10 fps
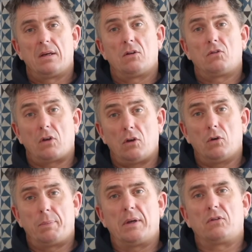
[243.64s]
So
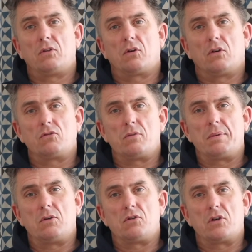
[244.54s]
your personal
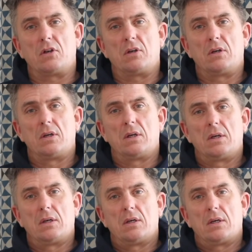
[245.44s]
contribution
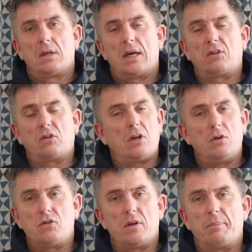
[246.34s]
has a
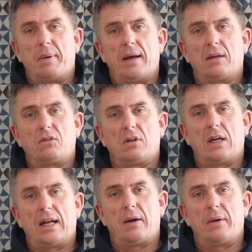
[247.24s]
huge impact in
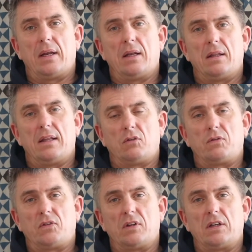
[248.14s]
allowing this
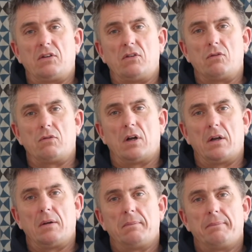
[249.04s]
facility to
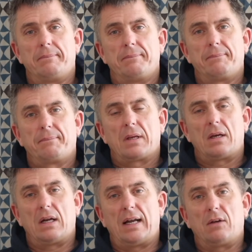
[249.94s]
run
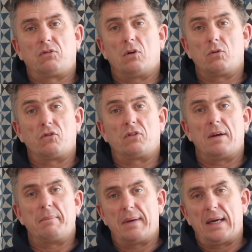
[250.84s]
and allow soldiers
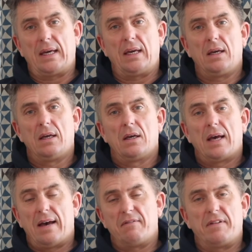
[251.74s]
like me
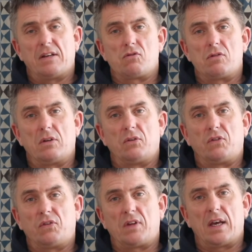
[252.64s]
and veterans
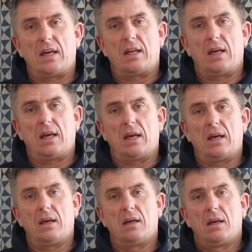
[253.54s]
to stay in here